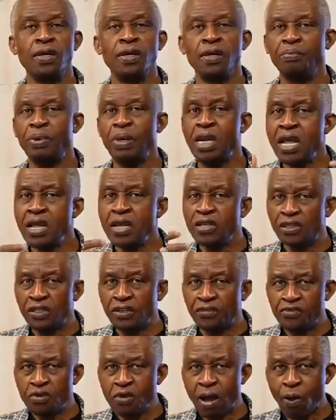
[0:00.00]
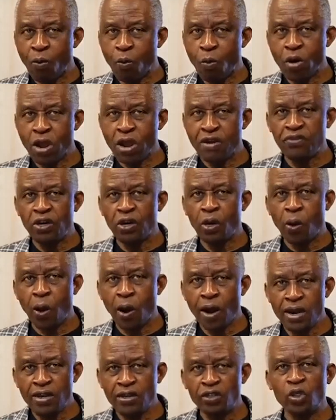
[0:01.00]
please, if the Lord
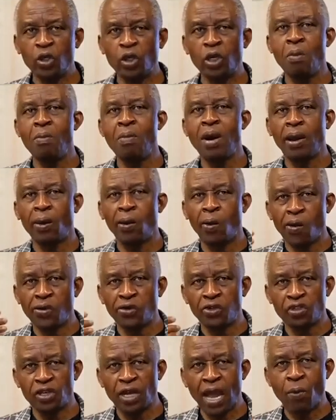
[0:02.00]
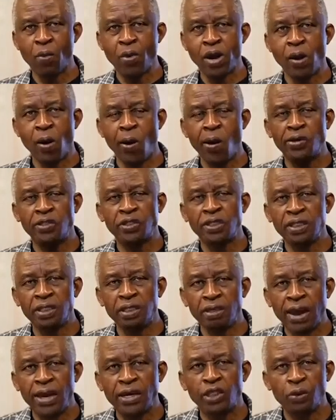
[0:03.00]
leads you, come alongside with us,
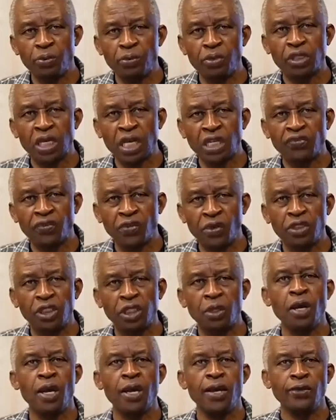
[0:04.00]
International Ministers Fellowship.